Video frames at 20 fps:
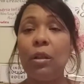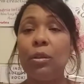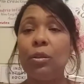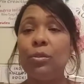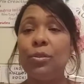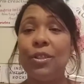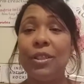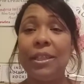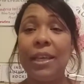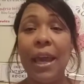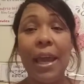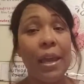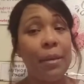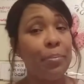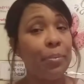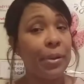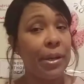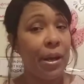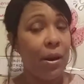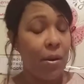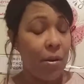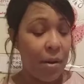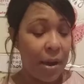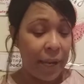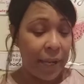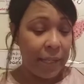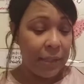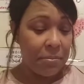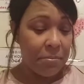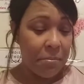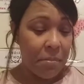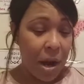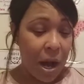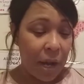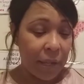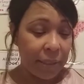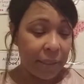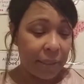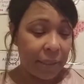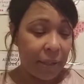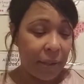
Gabriel and Monica.